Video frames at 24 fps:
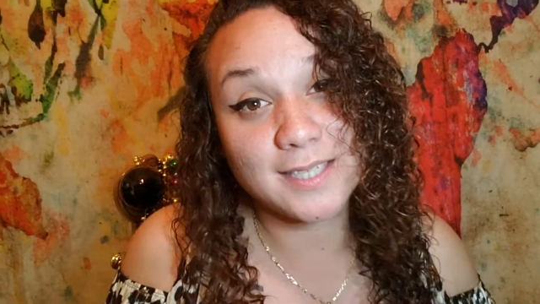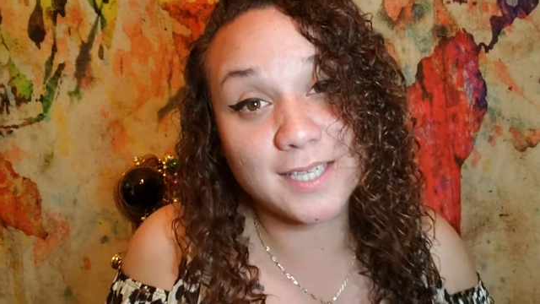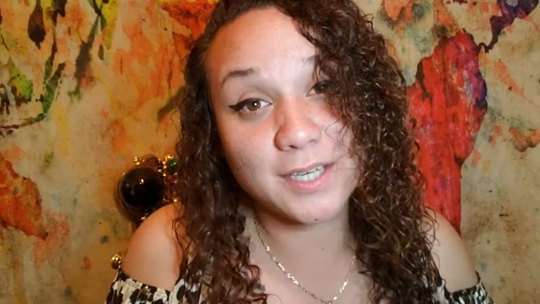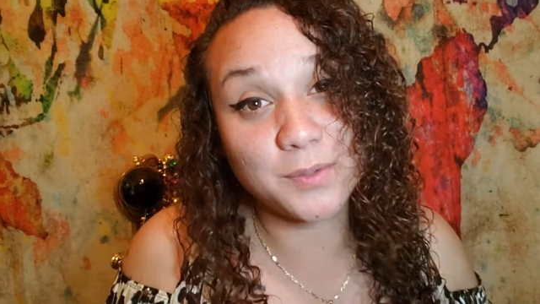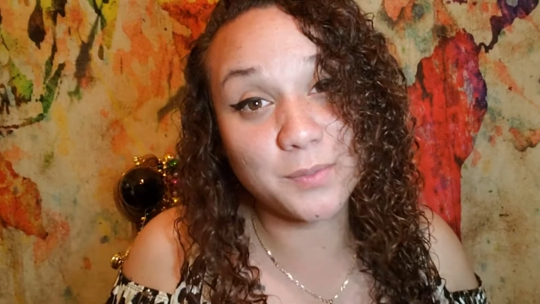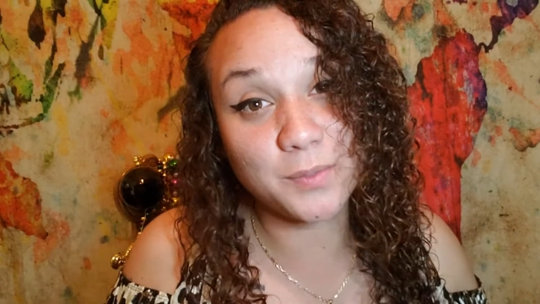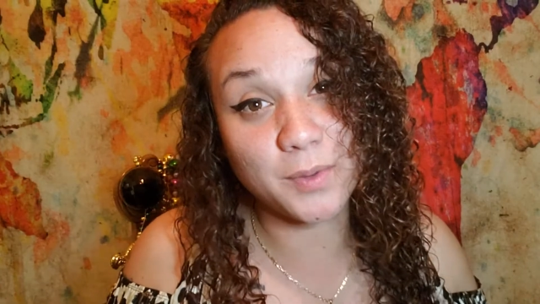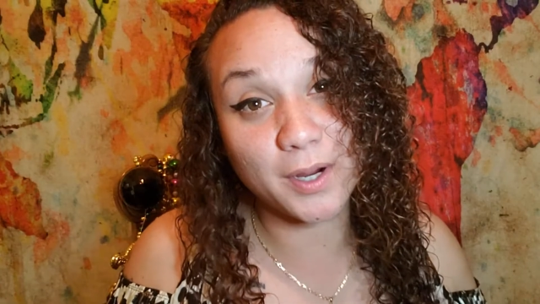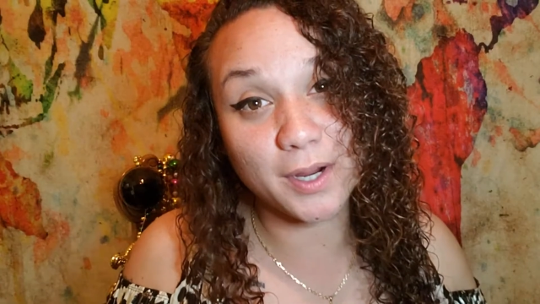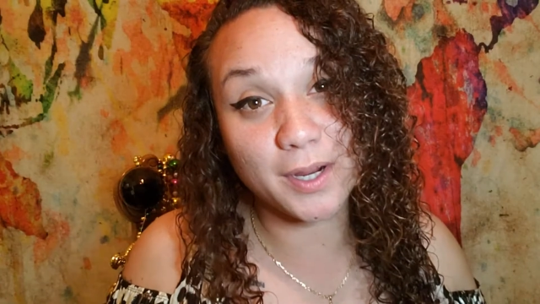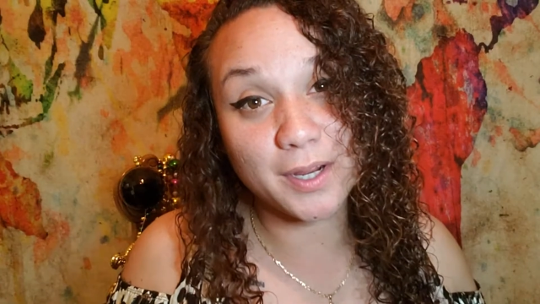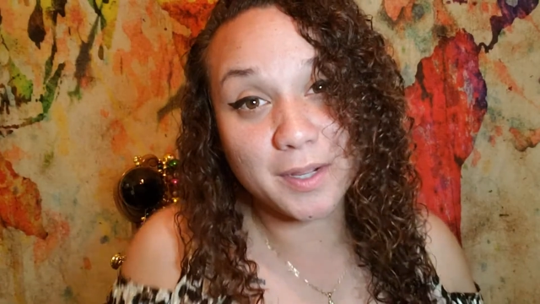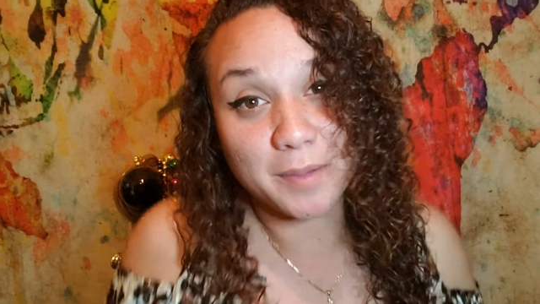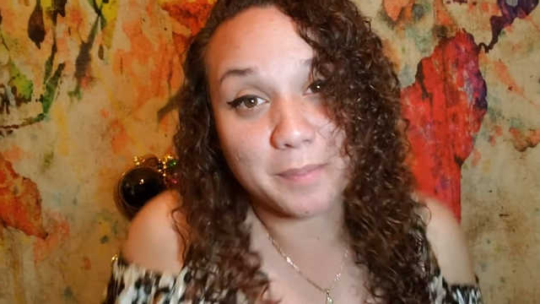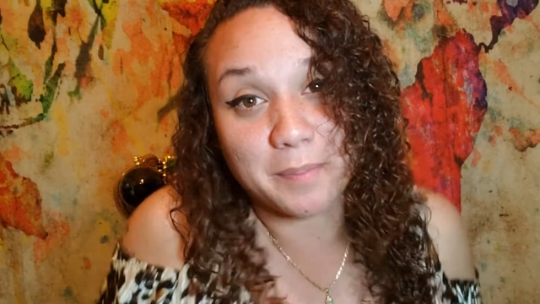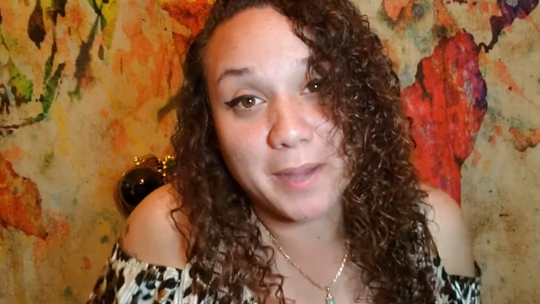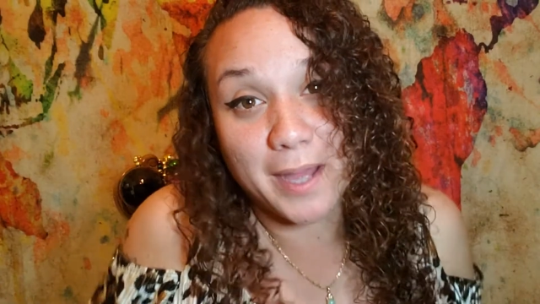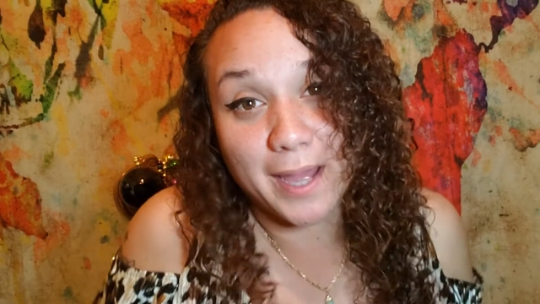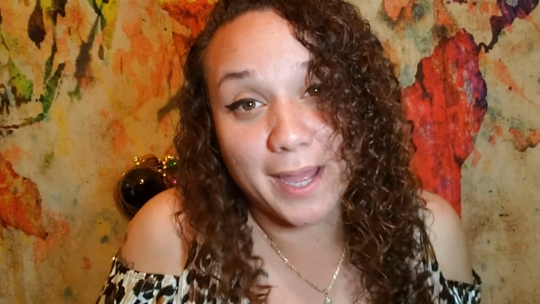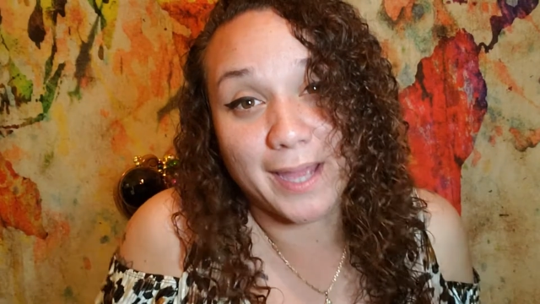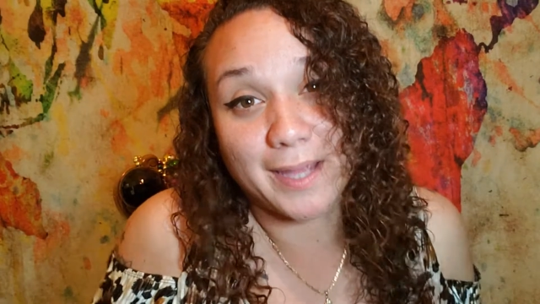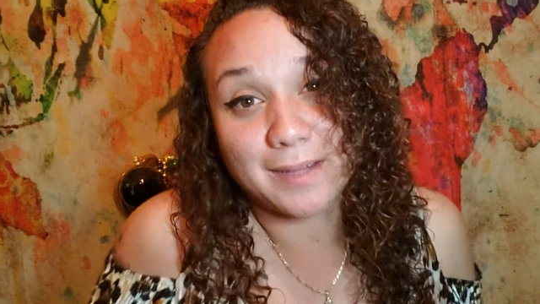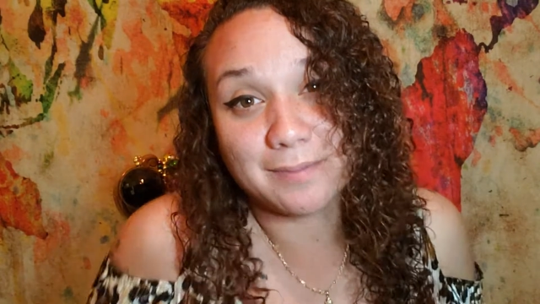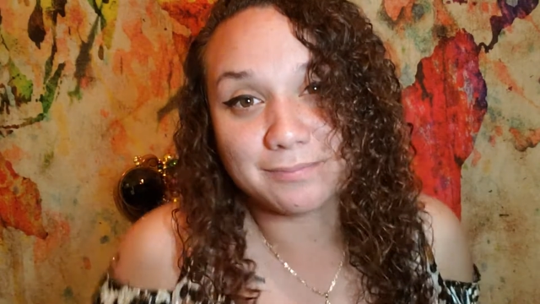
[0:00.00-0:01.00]
It didn't work,
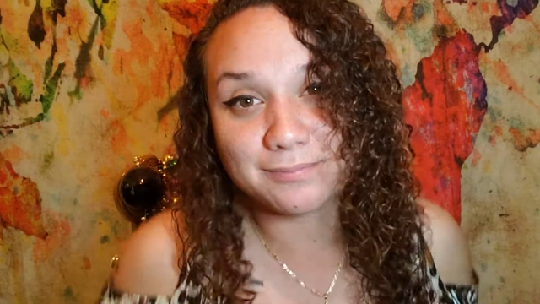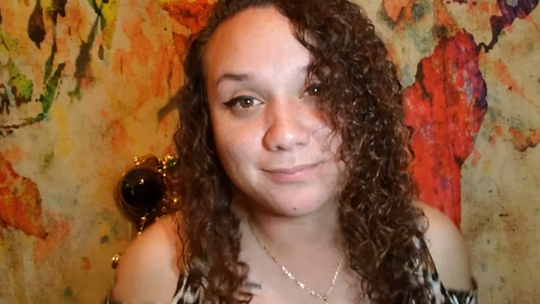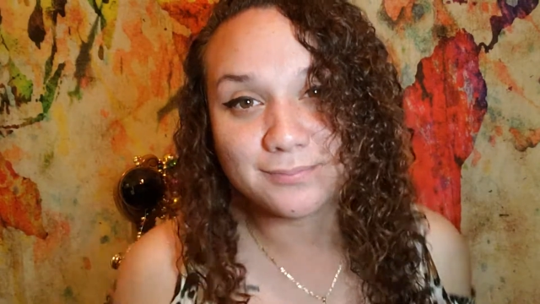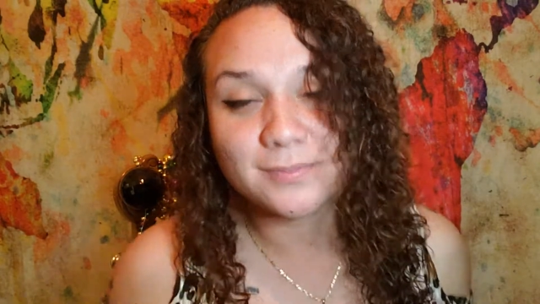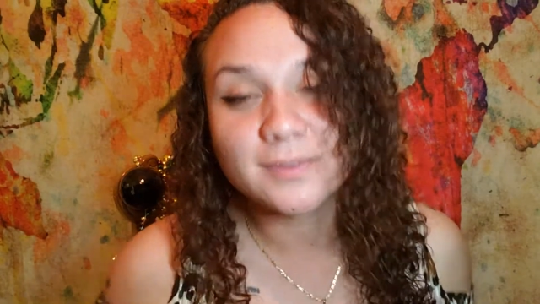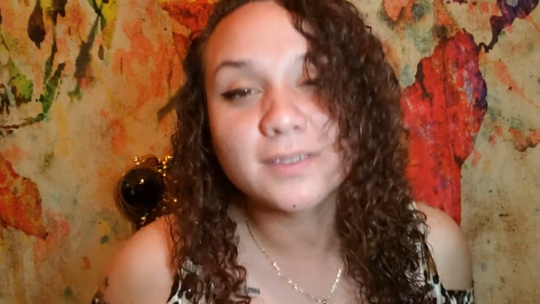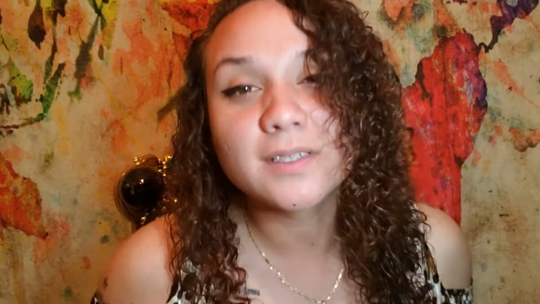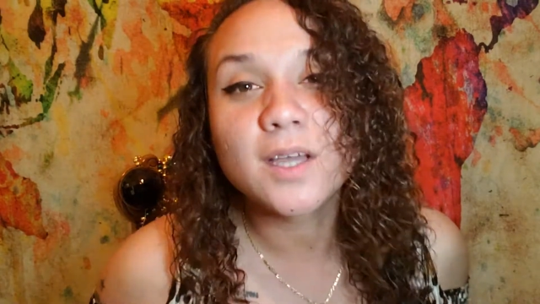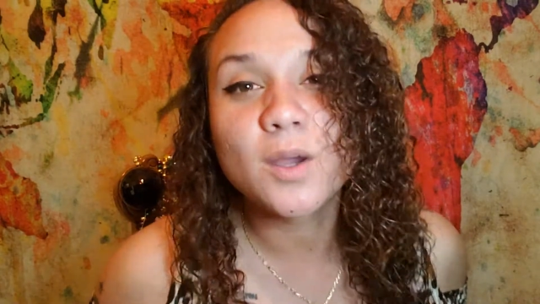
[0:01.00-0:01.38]
but